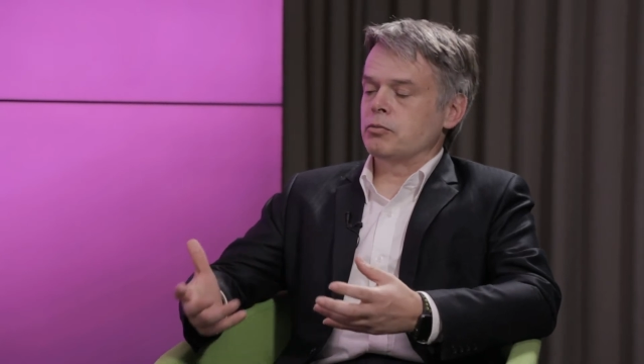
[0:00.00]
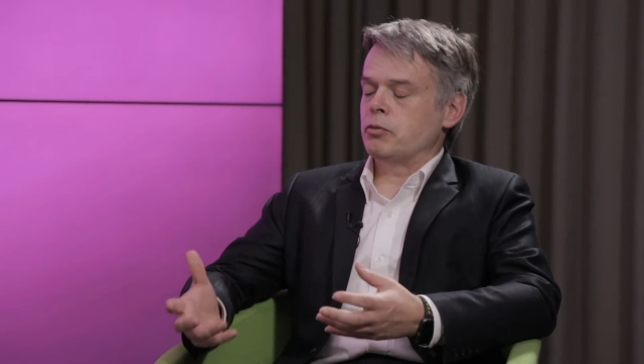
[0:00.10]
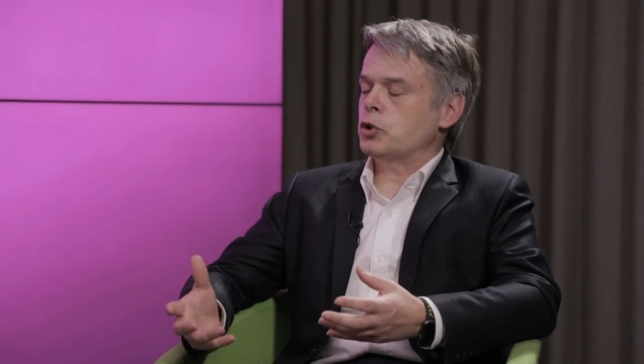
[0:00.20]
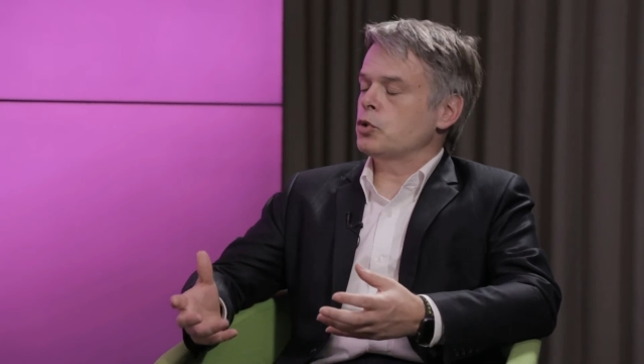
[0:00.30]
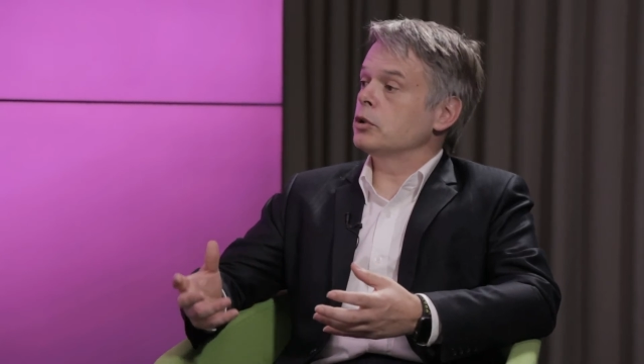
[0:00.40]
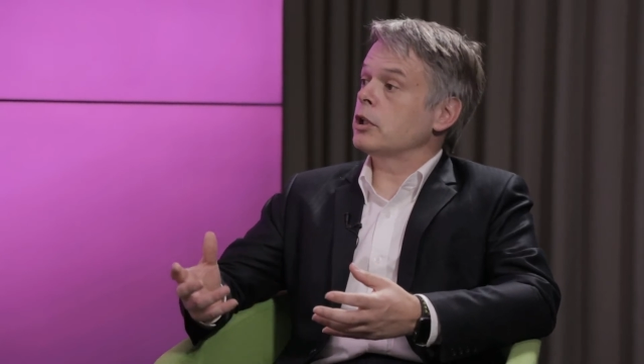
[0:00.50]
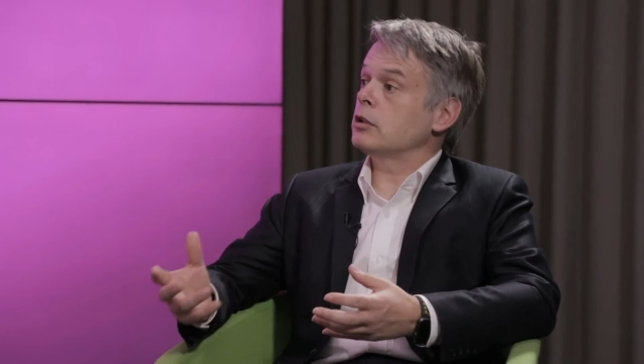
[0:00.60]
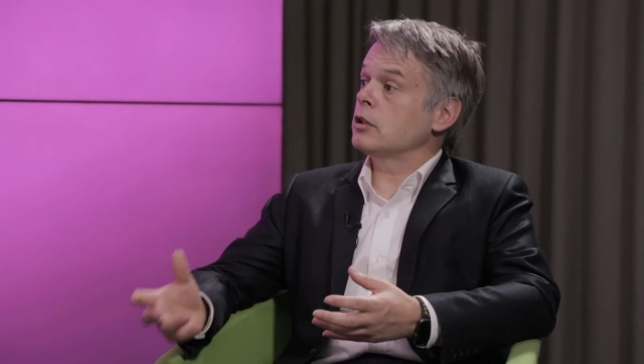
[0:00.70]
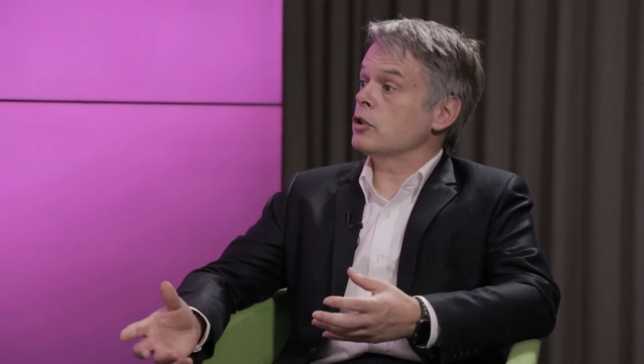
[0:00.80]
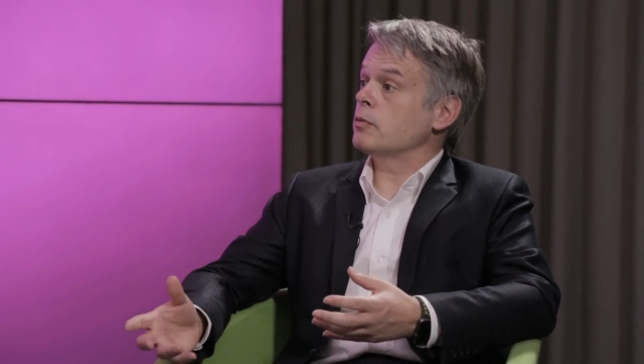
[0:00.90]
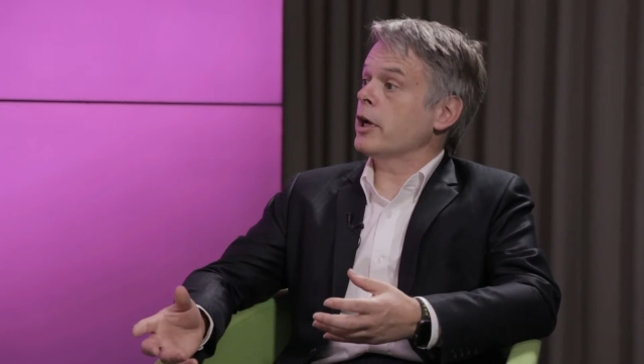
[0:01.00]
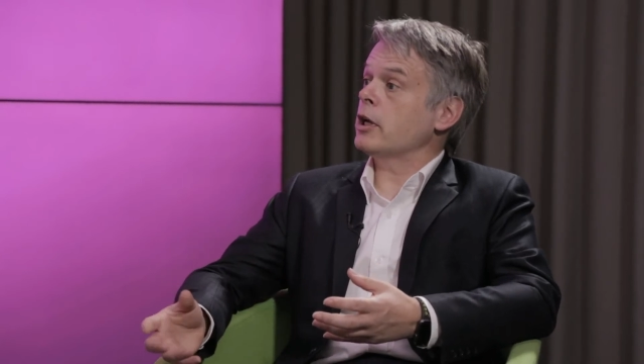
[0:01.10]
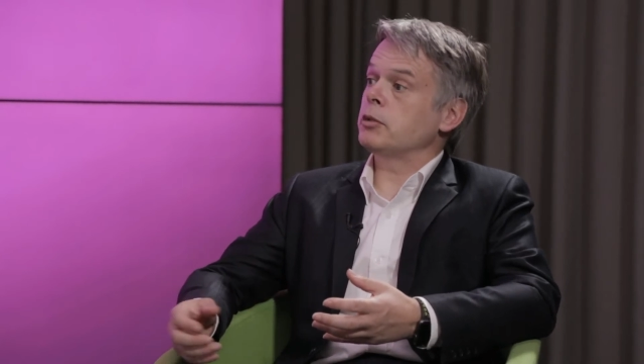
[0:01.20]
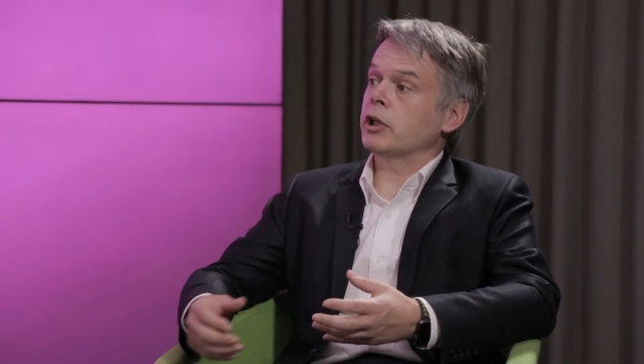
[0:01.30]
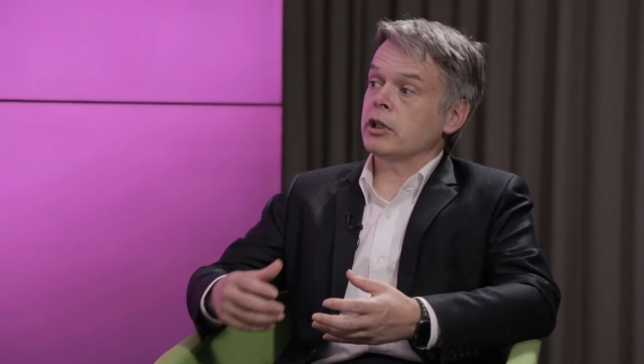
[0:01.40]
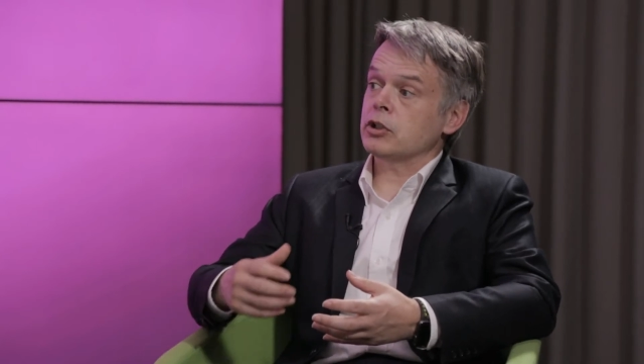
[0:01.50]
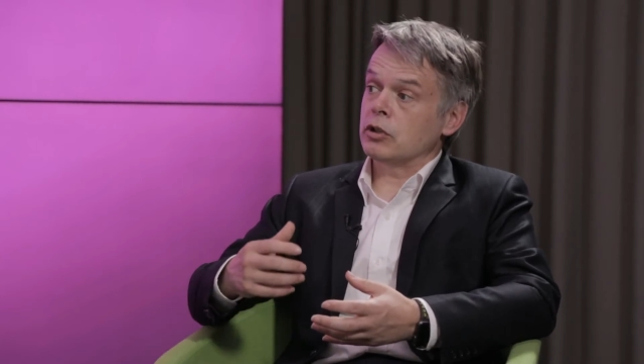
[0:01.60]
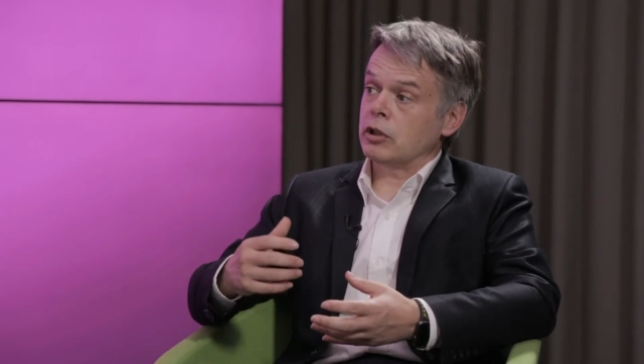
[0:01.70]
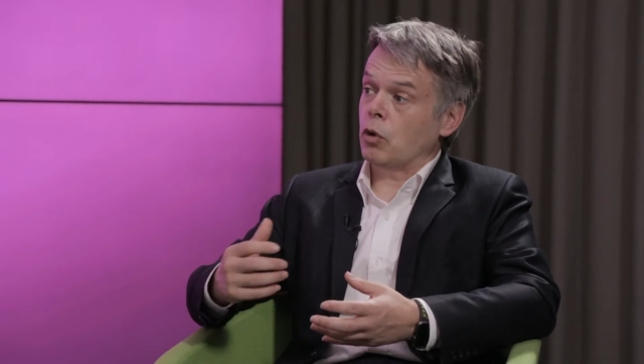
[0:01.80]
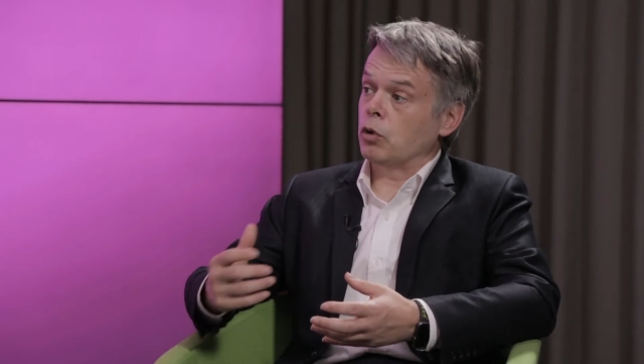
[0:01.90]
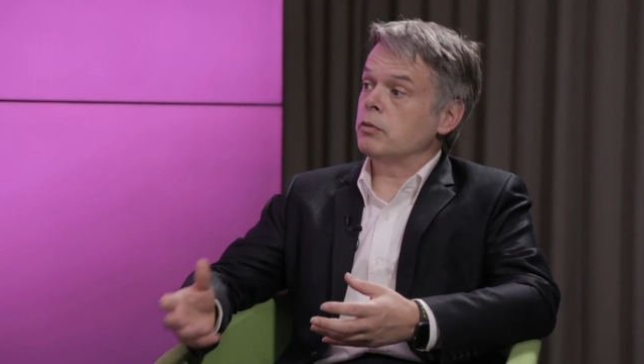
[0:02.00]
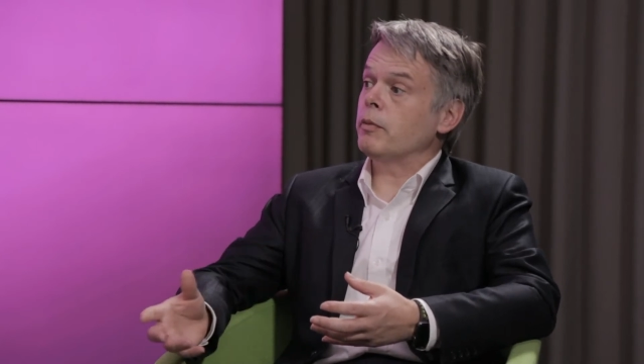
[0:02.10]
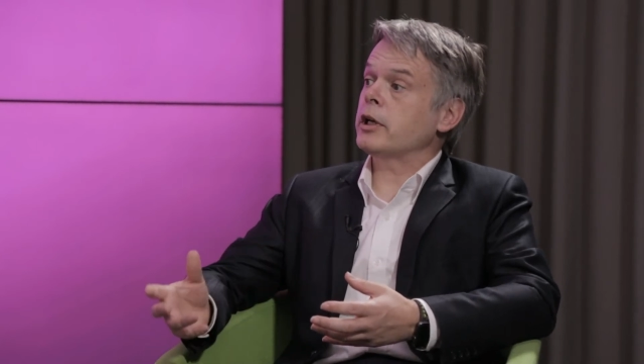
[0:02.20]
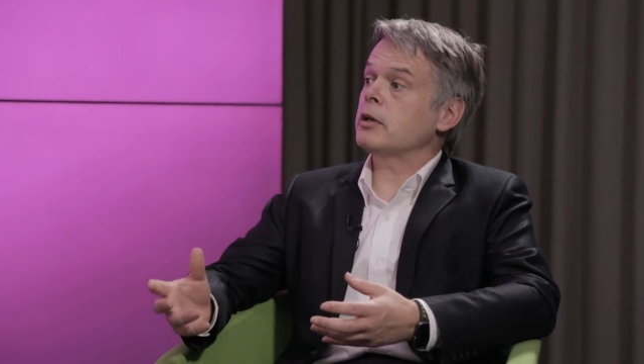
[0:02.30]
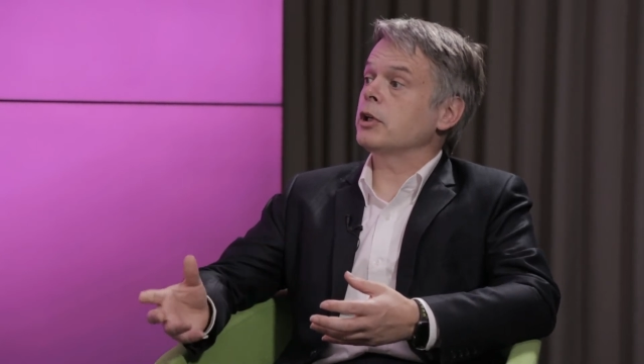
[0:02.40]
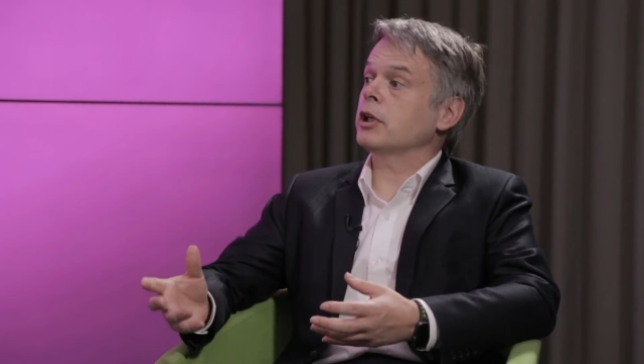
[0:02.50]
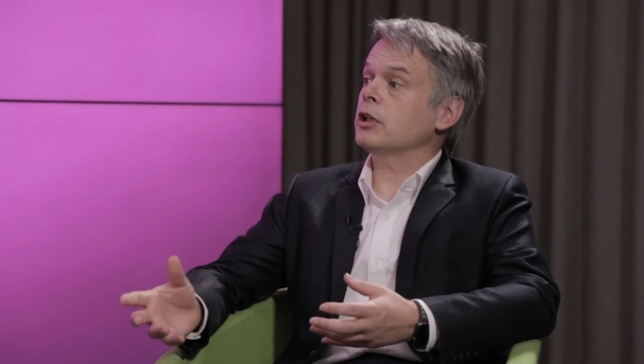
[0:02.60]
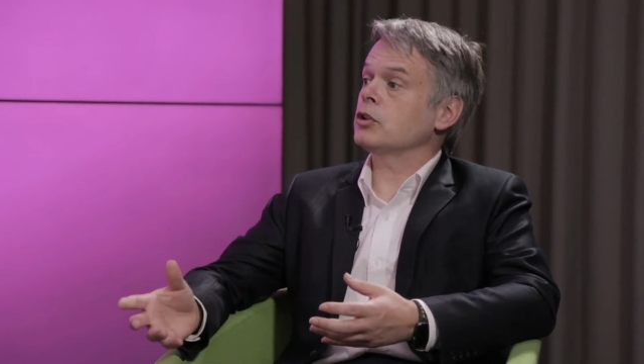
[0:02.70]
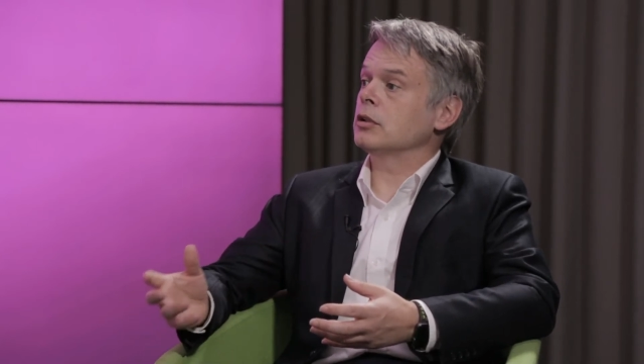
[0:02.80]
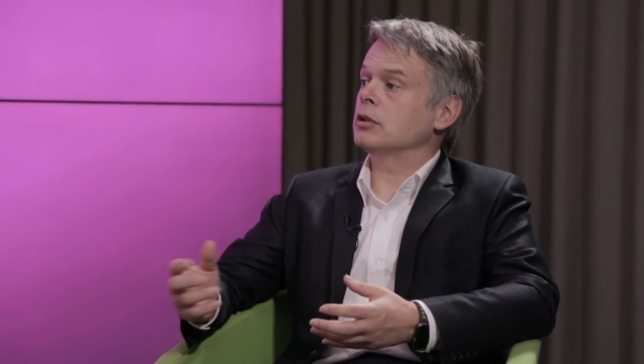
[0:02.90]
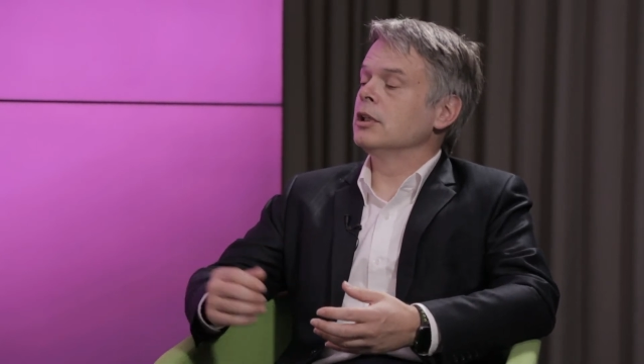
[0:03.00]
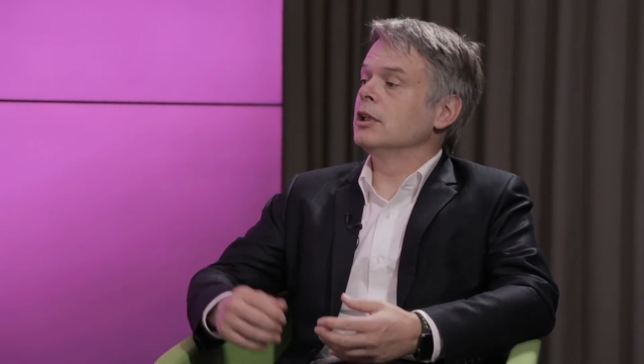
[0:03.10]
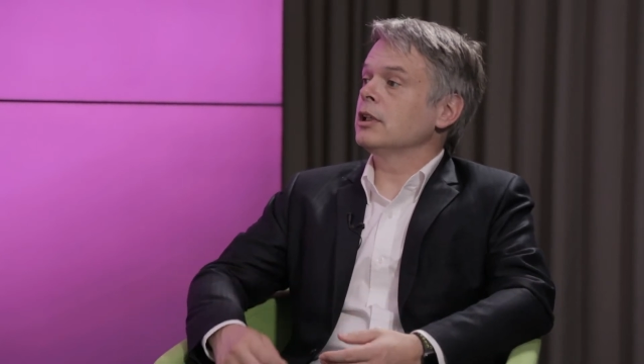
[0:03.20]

make sure that this is my application and only my application